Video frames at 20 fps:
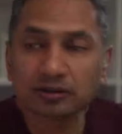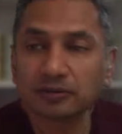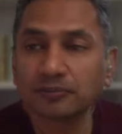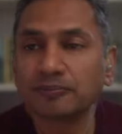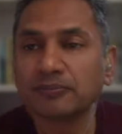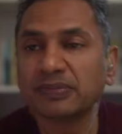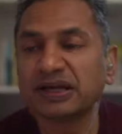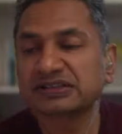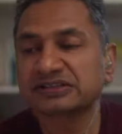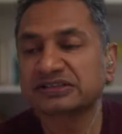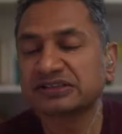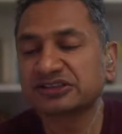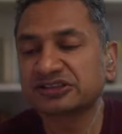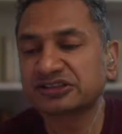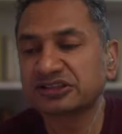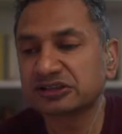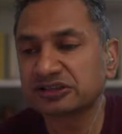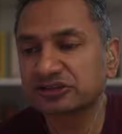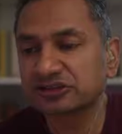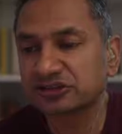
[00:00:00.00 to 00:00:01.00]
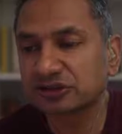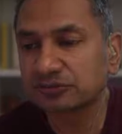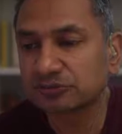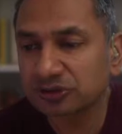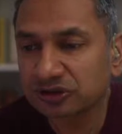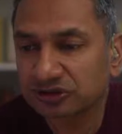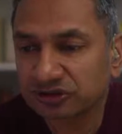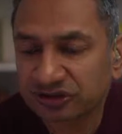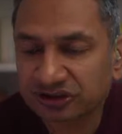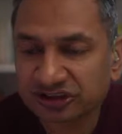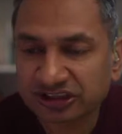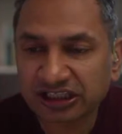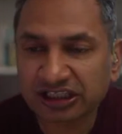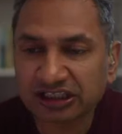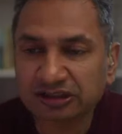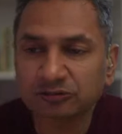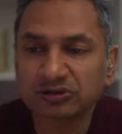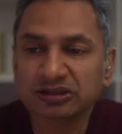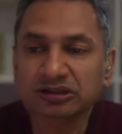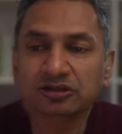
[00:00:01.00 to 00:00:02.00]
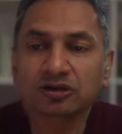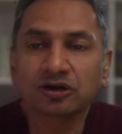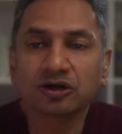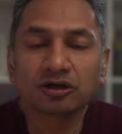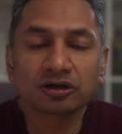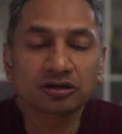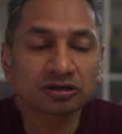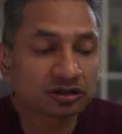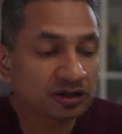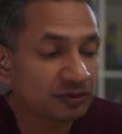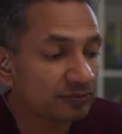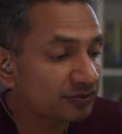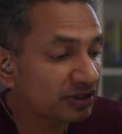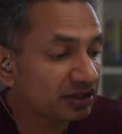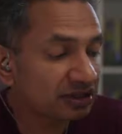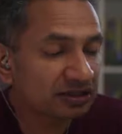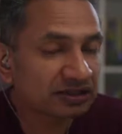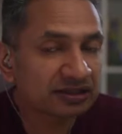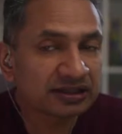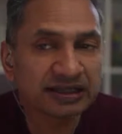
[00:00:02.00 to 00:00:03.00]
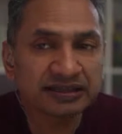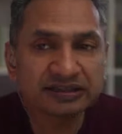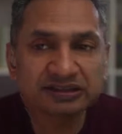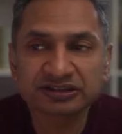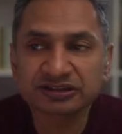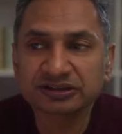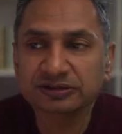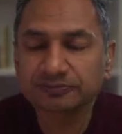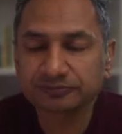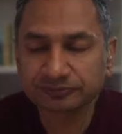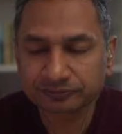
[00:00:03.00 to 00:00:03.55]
message someone to say I will call them later.